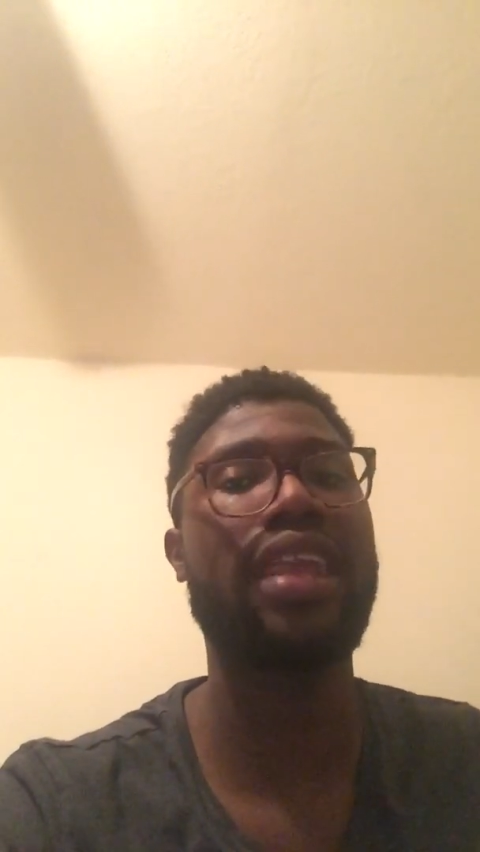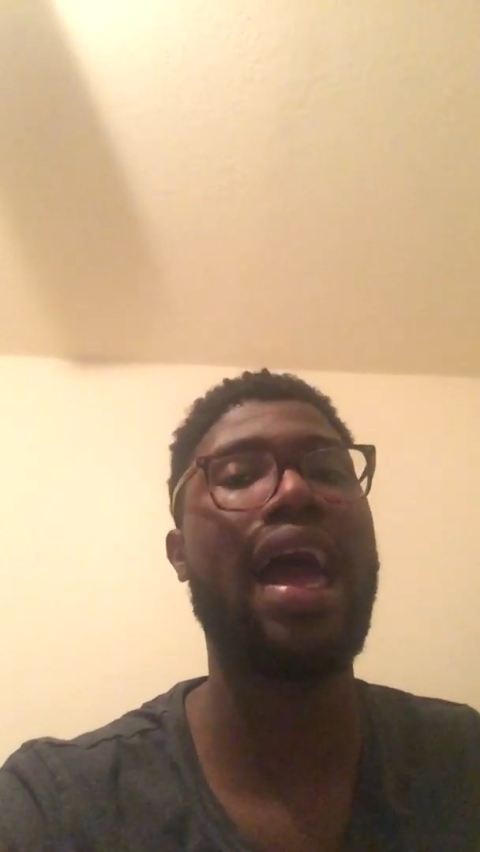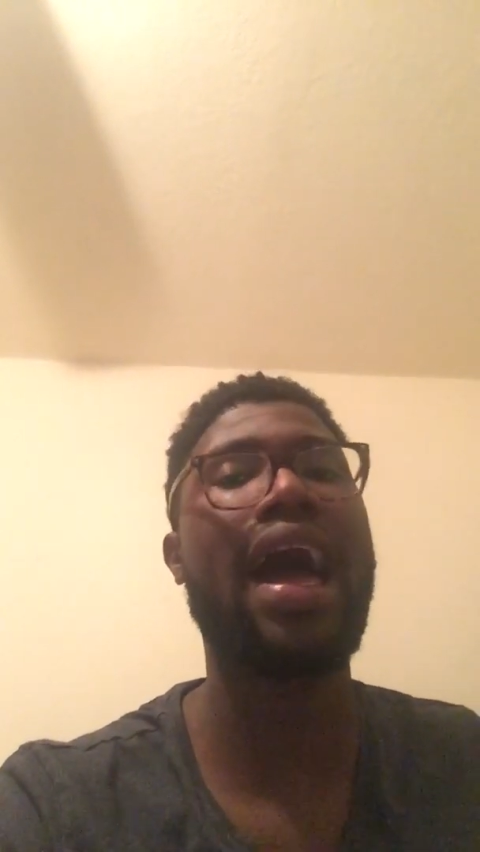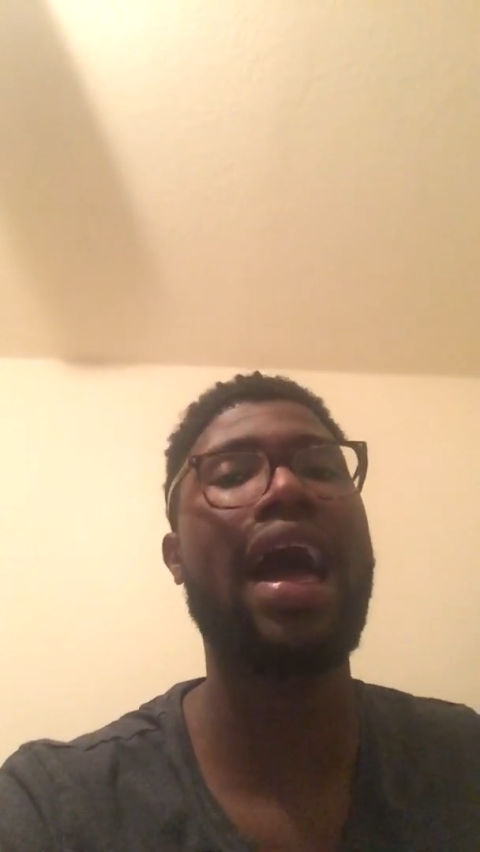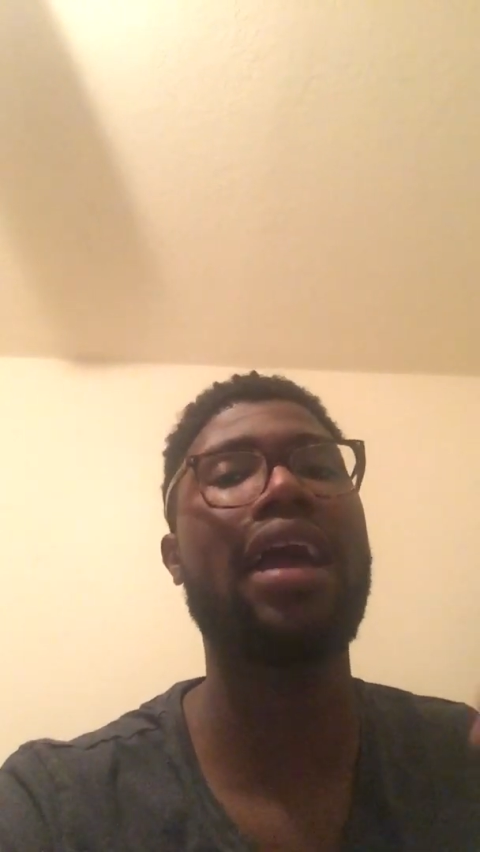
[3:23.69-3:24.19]

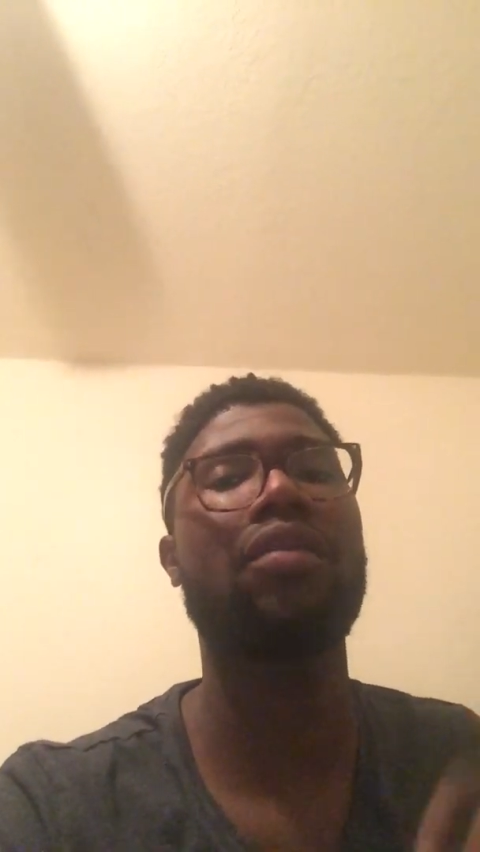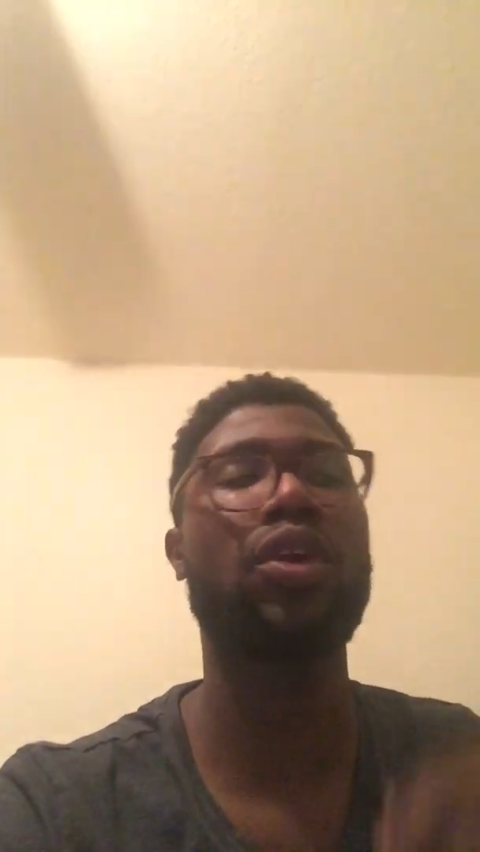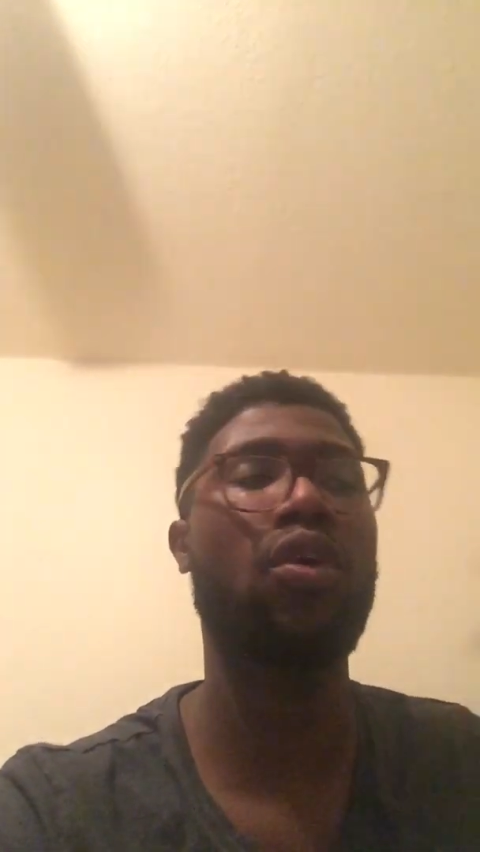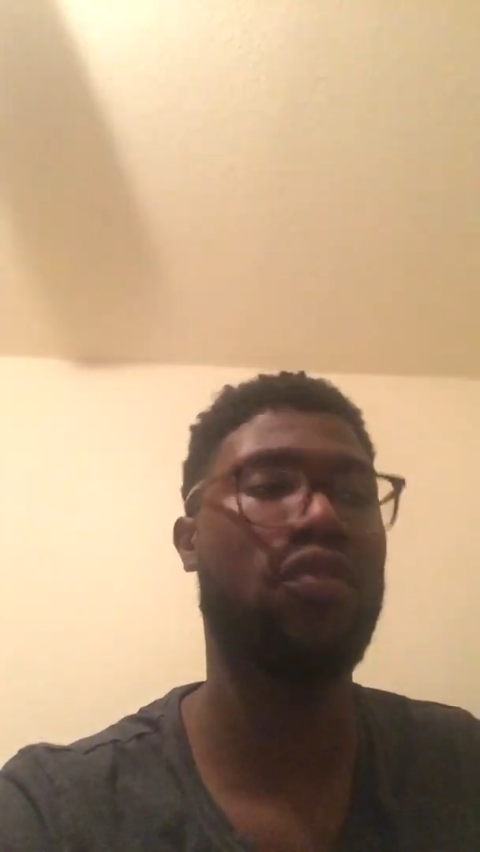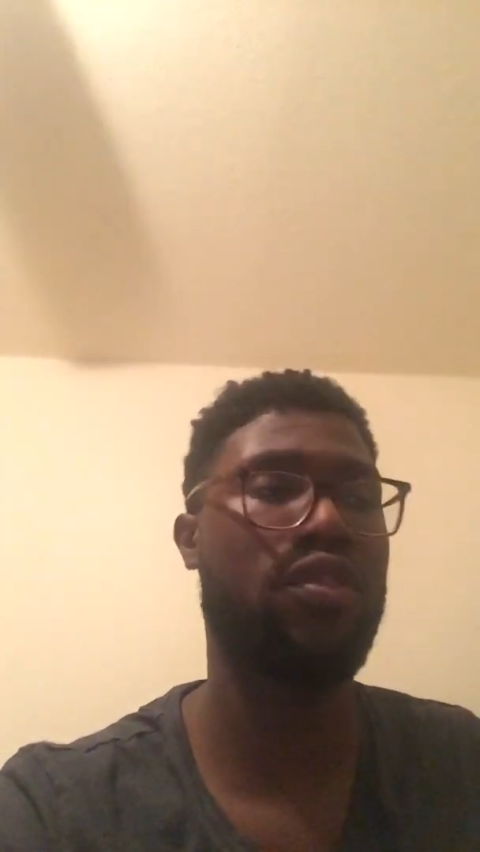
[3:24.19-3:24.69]
that eye,
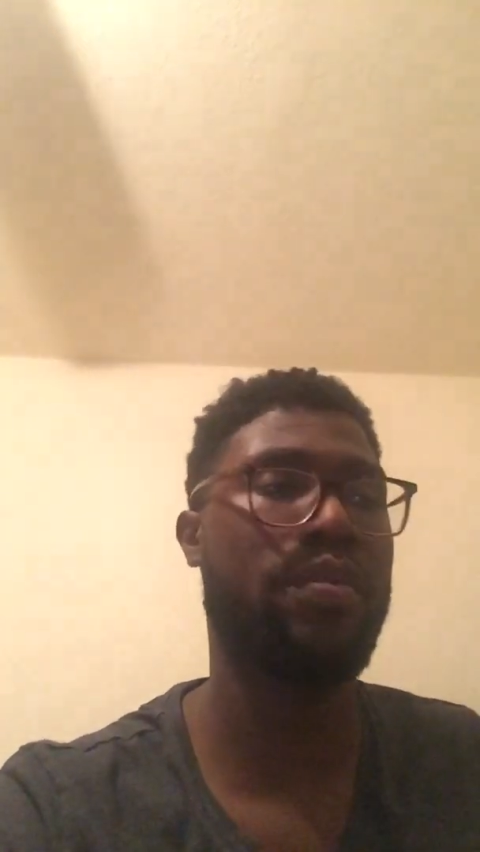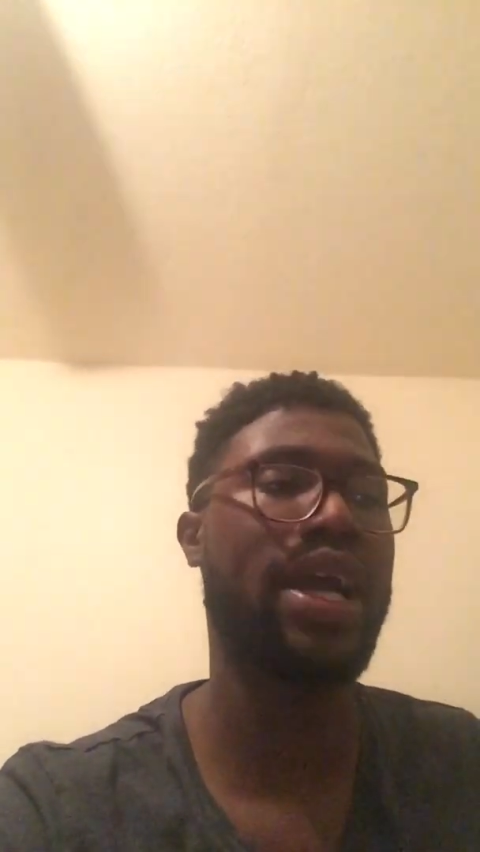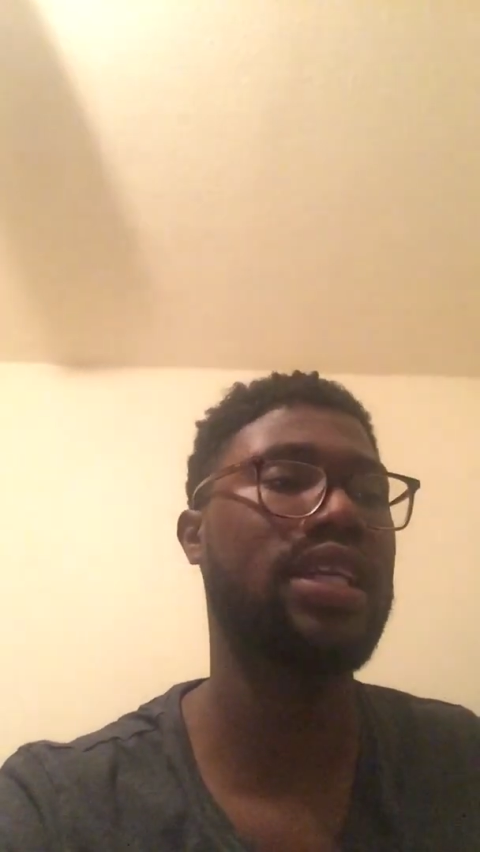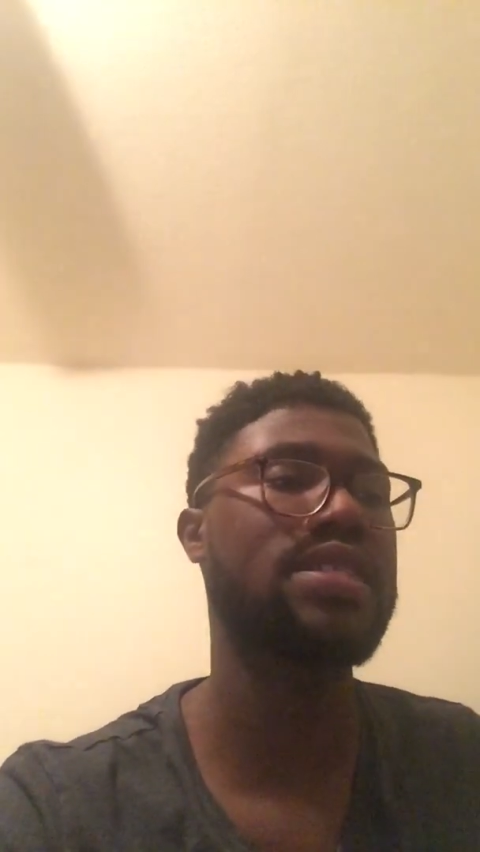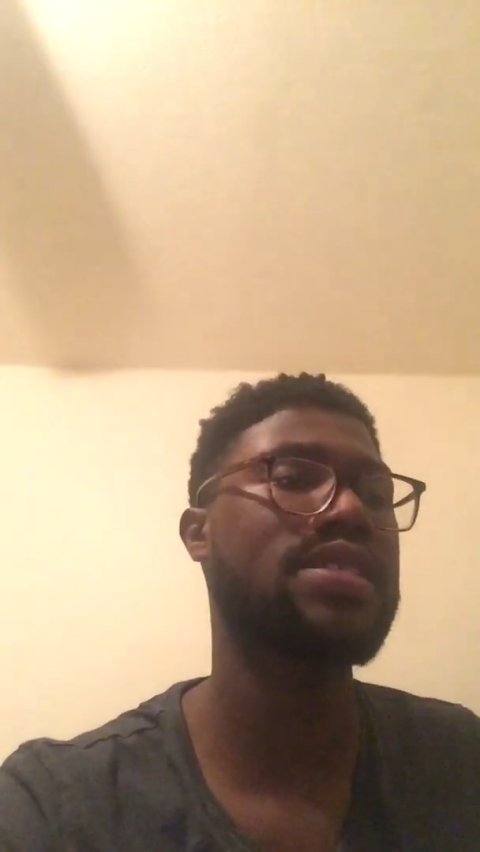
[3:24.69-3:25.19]
we over
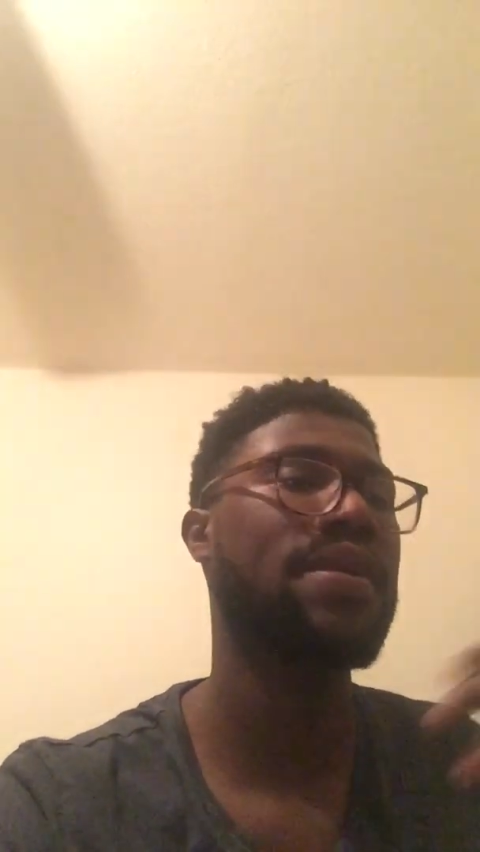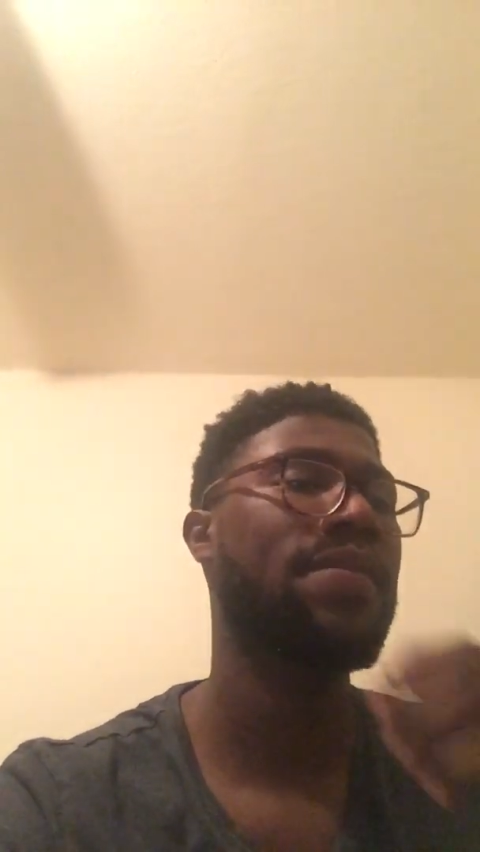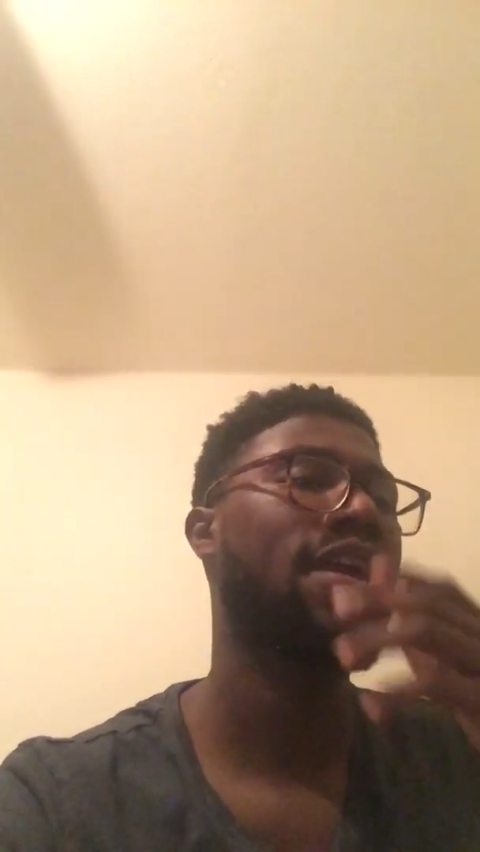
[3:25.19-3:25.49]
minus.